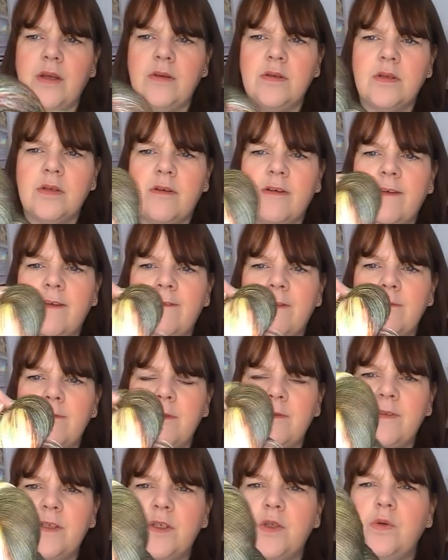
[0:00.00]
Sorry if I'm
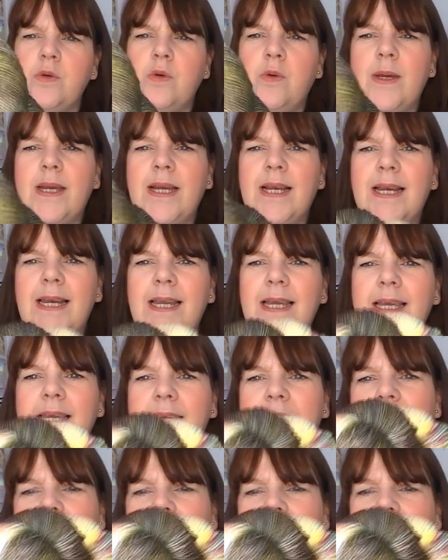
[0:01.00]
moving too quickly.